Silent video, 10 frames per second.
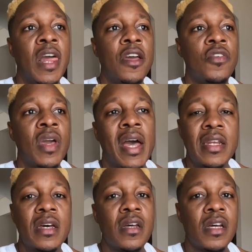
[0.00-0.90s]

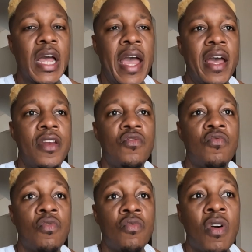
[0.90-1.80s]
Uganda, and
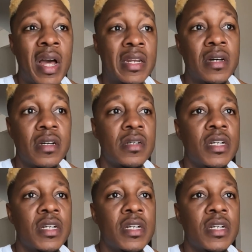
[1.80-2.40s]
Rwanda.